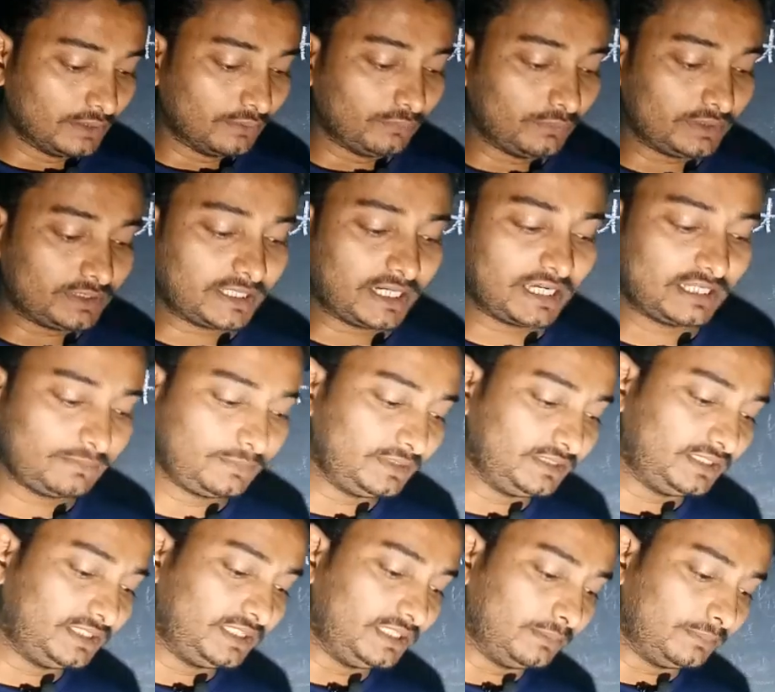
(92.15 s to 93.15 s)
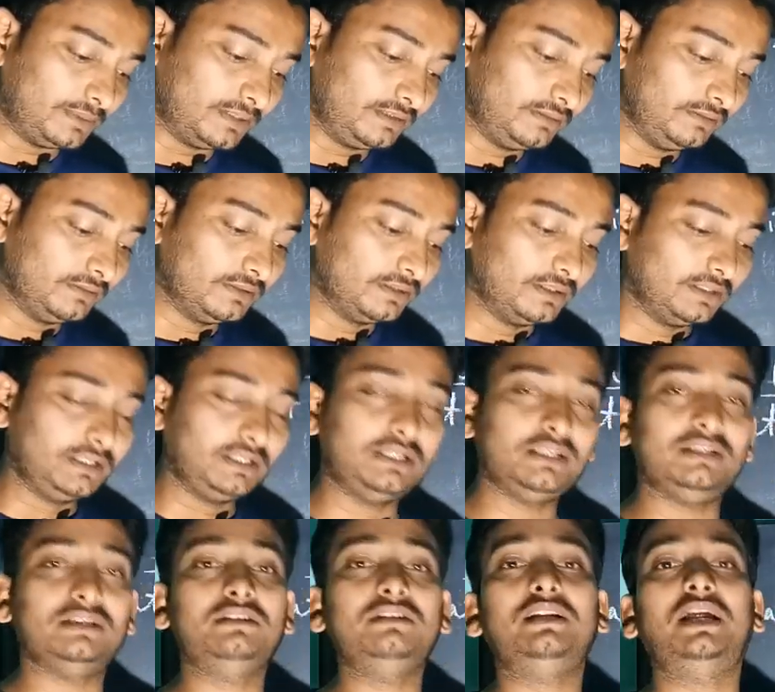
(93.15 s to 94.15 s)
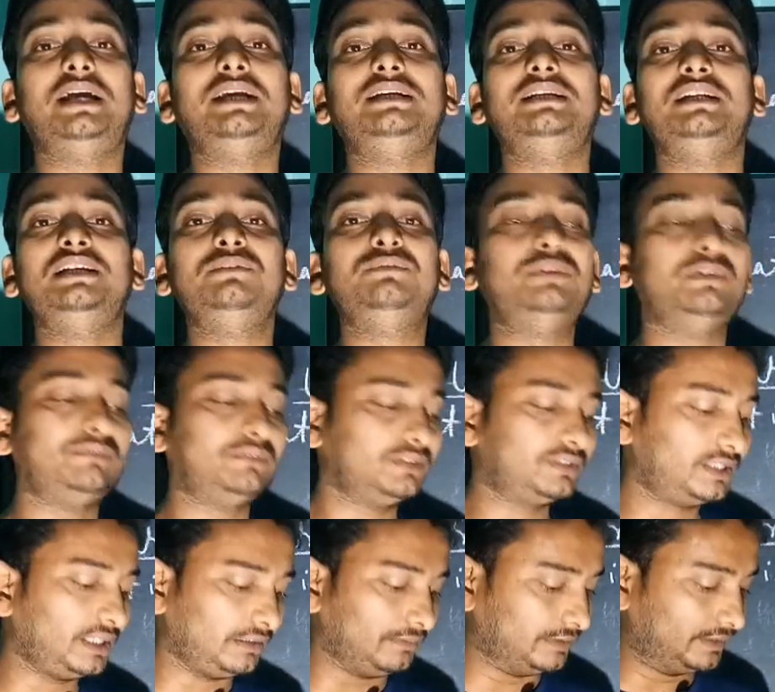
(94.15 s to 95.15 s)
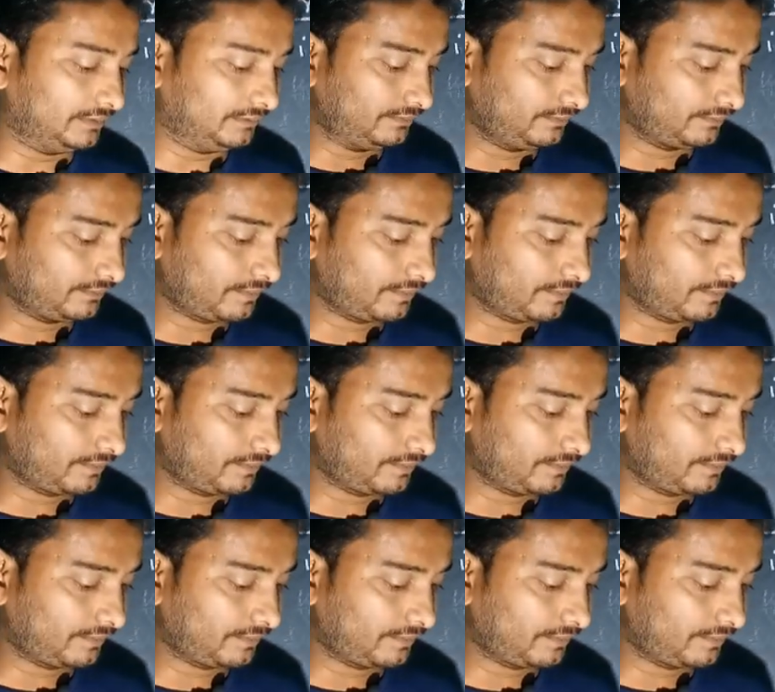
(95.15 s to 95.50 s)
which has been given in 1957.